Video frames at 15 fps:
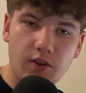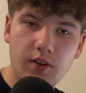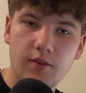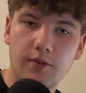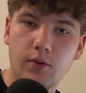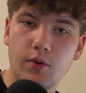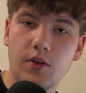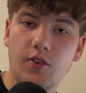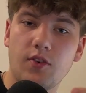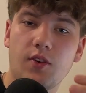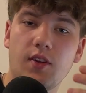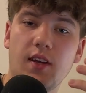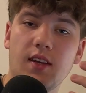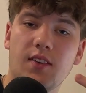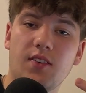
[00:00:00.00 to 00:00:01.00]

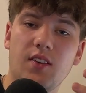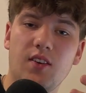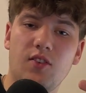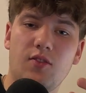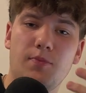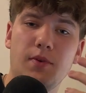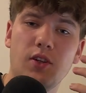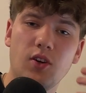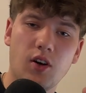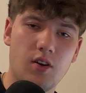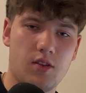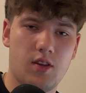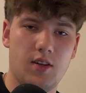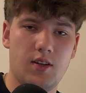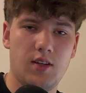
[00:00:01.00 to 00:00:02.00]
influence extends
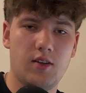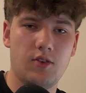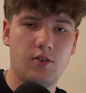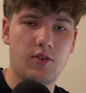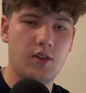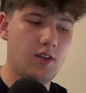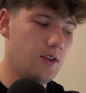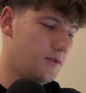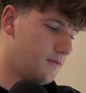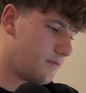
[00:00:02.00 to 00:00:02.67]
beyond the DRC,